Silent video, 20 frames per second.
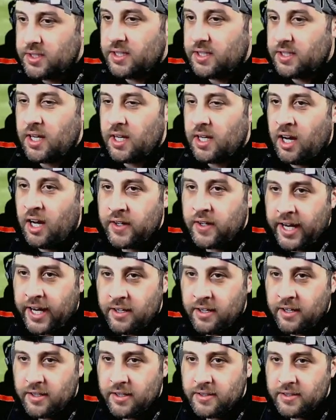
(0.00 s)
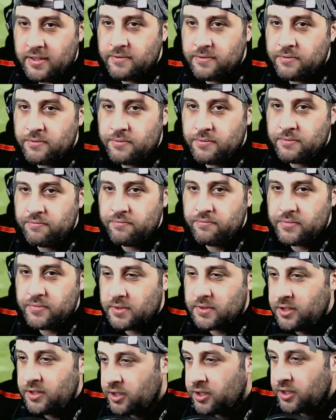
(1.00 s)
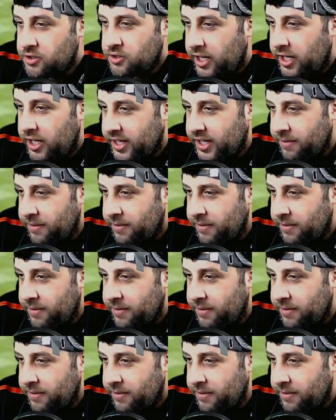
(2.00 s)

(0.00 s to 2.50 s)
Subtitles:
Okay. You can try it again.